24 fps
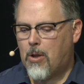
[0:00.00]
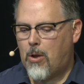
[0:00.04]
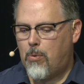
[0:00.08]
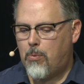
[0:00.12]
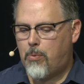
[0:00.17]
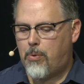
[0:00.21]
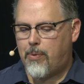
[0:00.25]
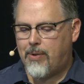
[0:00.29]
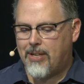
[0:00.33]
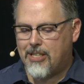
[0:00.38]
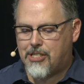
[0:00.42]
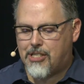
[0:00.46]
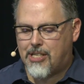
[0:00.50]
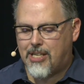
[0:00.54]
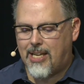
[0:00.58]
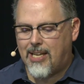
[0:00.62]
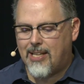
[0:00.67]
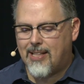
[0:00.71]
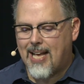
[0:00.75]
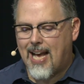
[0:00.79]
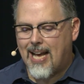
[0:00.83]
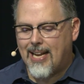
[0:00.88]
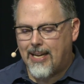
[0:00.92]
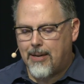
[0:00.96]
We
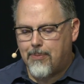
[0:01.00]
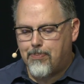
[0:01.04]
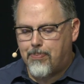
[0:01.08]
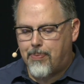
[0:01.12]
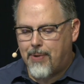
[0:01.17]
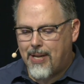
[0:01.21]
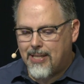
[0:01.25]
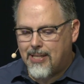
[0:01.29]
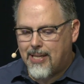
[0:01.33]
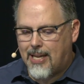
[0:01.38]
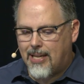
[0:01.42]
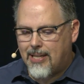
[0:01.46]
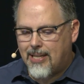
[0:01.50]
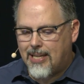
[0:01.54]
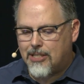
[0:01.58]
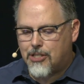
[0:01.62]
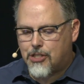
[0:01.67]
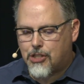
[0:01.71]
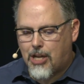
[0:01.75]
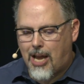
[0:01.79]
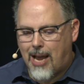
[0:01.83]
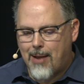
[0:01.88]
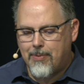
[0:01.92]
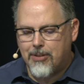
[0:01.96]
see that in, in, in,
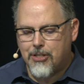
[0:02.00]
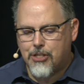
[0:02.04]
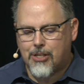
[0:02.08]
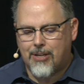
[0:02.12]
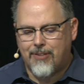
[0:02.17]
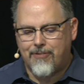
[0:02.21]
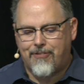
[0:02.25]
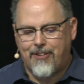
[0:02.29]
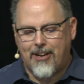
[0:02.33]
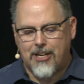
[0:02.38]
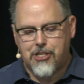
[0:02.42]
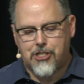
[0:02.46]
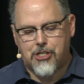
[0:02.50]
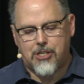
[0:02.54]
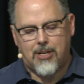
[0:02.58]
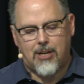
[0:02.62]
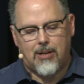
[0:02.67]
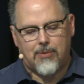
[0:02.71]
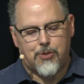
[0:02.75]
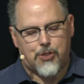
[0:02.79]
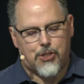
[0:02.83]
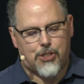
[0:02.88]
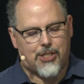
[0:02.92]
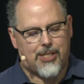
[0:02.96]
that Simon's confession
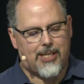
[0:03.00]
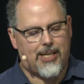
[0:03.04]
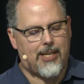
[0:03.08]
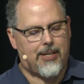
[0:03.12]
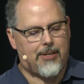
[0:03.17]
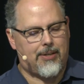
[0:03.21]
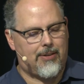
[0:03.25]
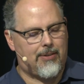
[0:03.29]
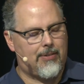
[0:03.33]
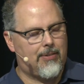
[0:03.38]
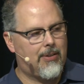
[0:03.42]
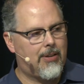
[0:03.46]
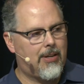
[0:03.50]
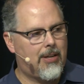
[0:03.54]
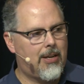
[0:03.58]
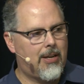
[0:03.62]
of sin.